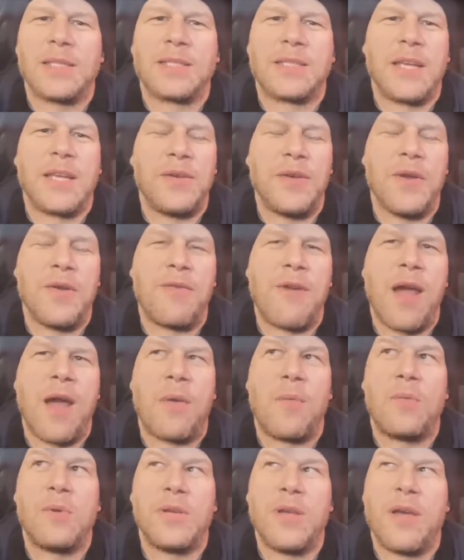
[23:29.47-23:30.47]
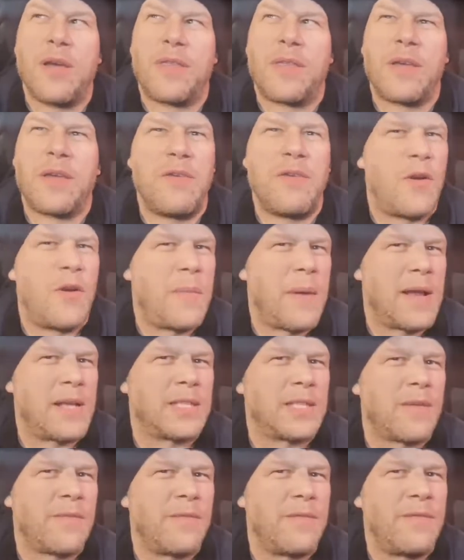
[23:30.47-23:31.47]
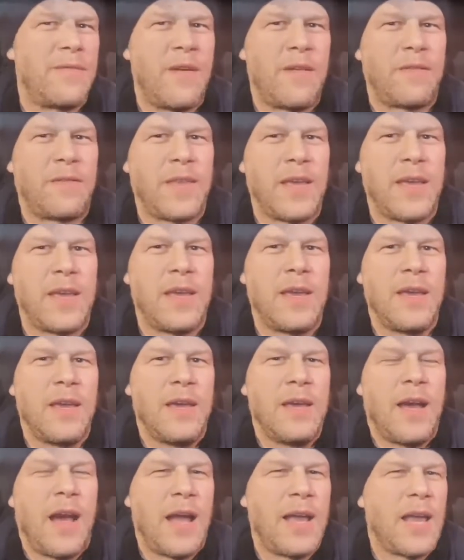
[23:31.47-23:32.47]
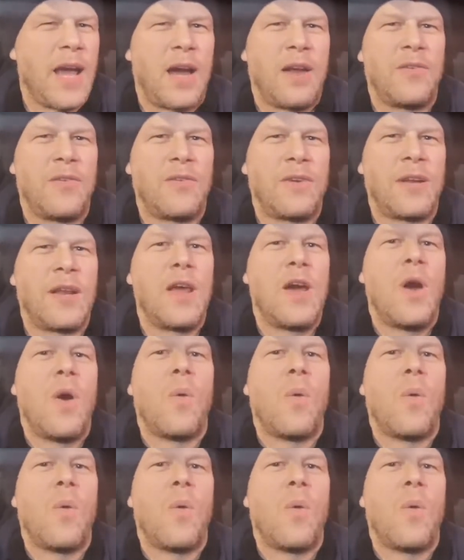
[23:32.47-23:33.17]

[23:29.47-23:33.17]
you around with you, I think you were about 750, 800.